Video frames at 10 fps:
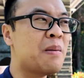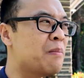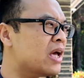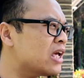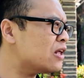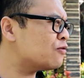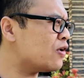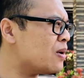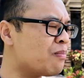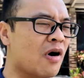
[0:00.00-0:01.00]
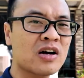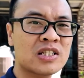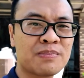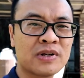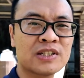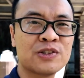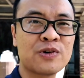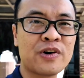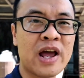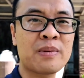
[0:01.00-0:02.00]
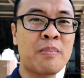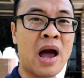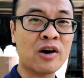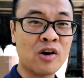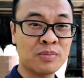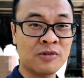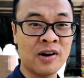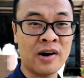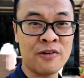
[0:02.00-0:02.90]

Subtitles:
making it very possible to create background blur